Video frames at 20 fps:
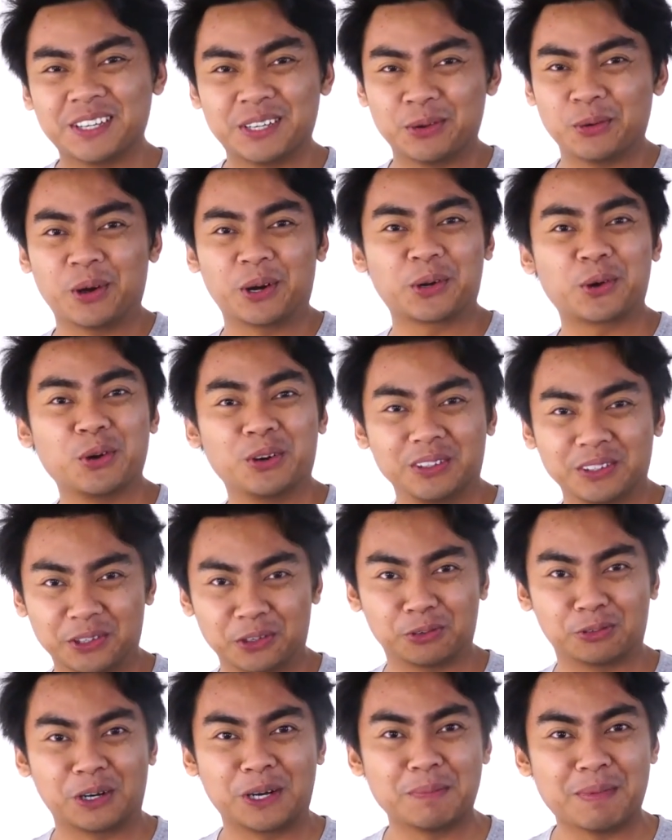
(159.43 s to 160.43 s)
You want a cool
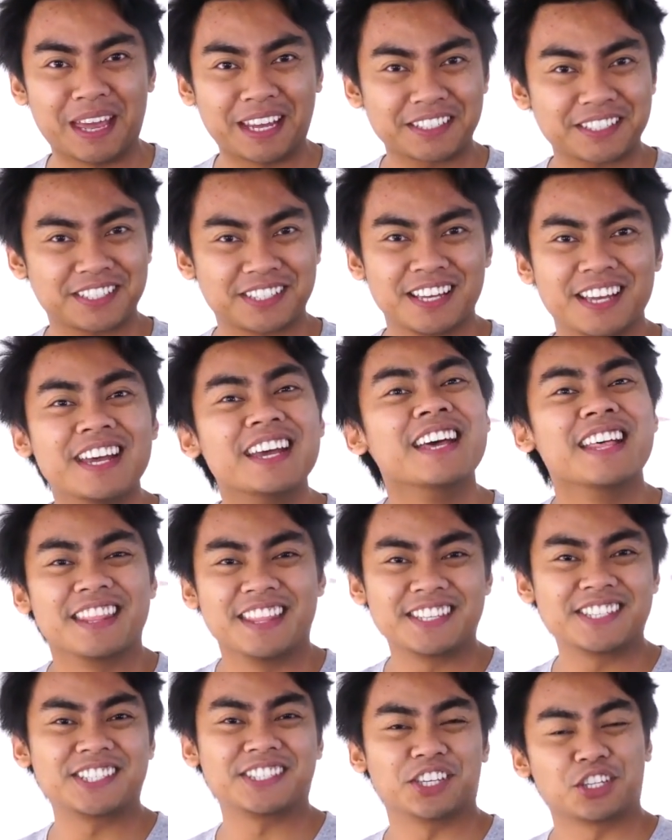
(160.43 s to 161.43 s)
little remix?
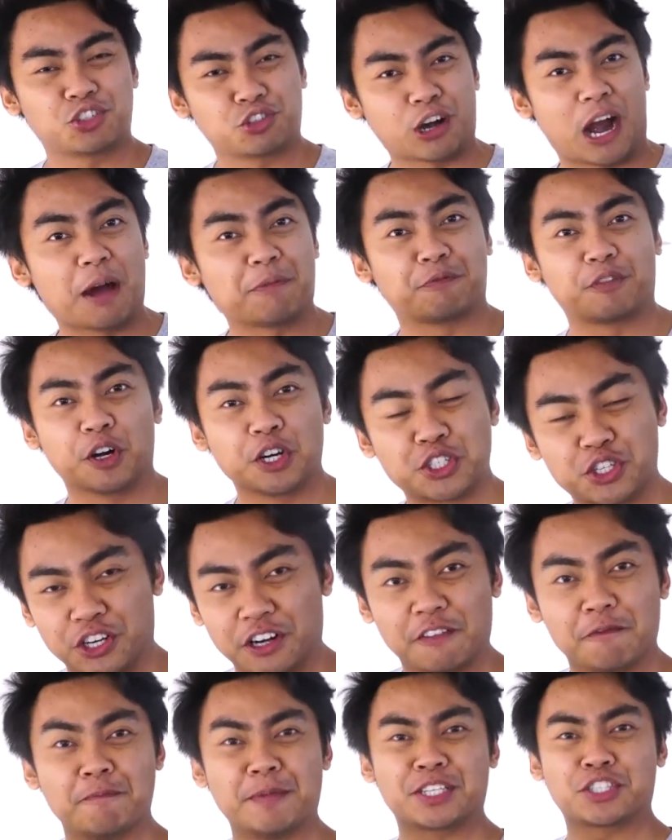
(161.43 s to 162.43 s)
This is the trap
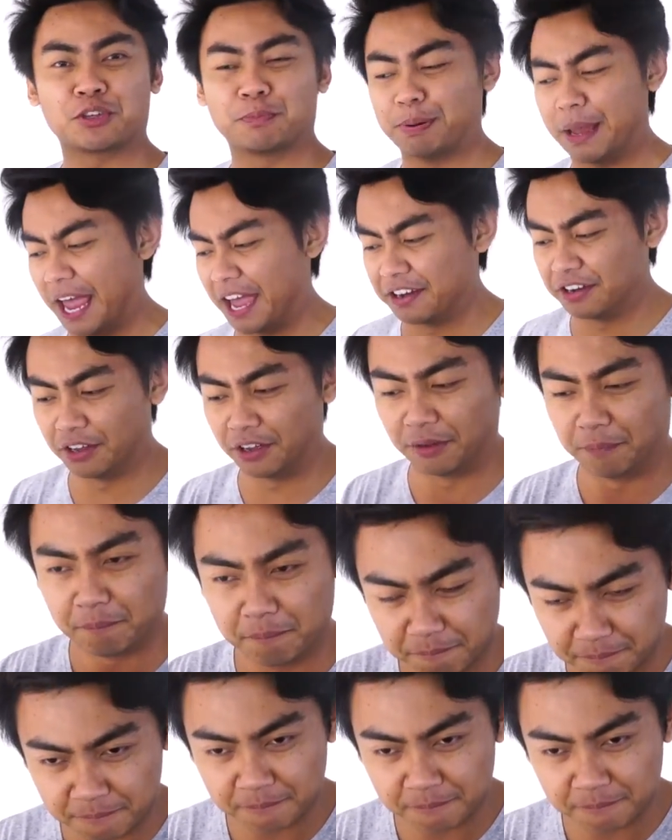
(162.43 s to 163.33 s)
version of Mr. Panda.